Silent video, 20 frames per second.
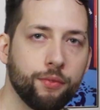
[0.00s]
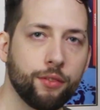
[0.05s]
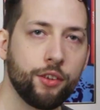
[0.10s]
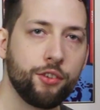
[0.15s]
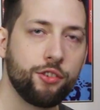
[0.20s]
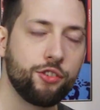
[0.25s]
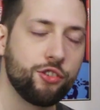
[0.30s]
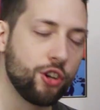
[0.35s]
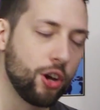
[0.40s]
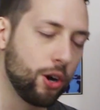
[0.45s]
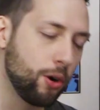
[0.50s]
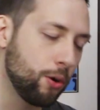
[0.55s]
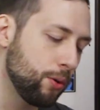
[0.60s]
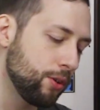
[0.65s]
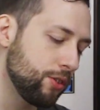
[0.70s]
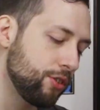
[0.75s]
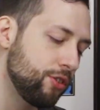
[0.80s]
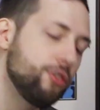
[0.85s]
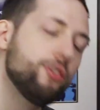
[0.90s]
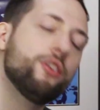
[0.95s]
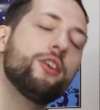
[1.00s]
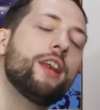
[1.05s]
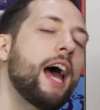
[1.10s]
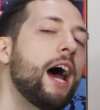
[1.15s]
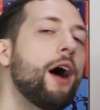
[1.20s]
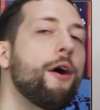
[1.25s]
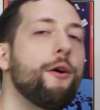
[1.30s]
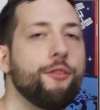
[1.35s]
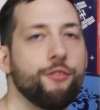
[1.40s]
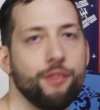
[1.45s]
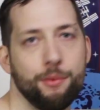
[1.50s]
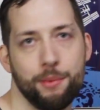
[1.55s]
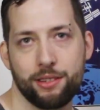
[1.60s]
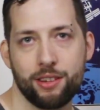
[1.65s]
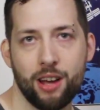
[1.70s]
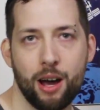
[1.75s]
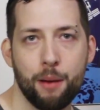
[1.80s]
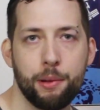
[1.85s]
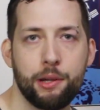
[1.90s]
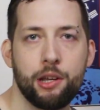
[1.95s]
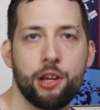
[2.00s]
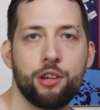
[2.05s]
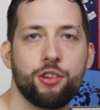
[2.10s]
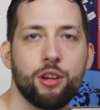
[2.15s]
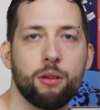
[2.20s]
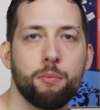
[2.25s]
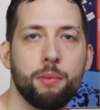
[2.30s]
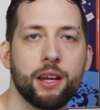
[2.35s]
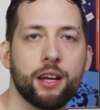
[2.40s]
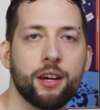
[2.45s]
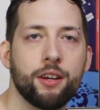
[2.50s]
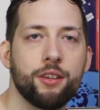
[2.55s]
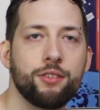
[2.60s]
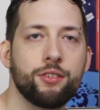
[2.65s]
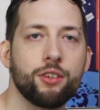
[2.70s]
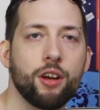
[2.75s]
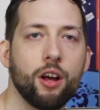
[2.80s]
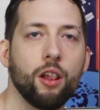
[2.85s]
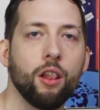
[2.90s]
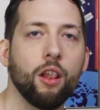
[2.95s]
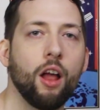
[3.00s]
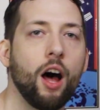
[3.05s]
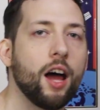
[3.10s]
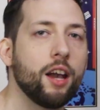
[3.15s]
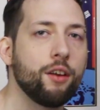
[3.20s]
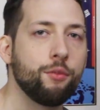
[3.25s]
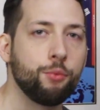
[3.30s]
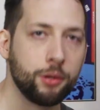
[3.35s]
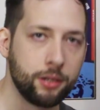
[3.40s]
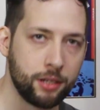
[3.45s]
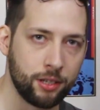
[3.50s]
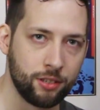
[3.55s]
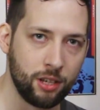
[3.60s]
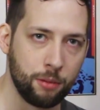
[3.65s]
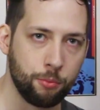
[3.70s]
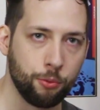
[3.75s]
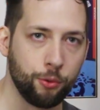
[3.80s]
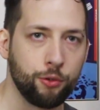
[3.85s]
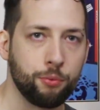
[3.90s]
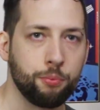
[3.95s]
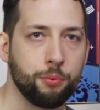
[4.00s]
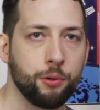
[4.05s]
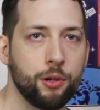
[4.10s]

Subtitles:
The show stood out from its competition because a lot of what Disney was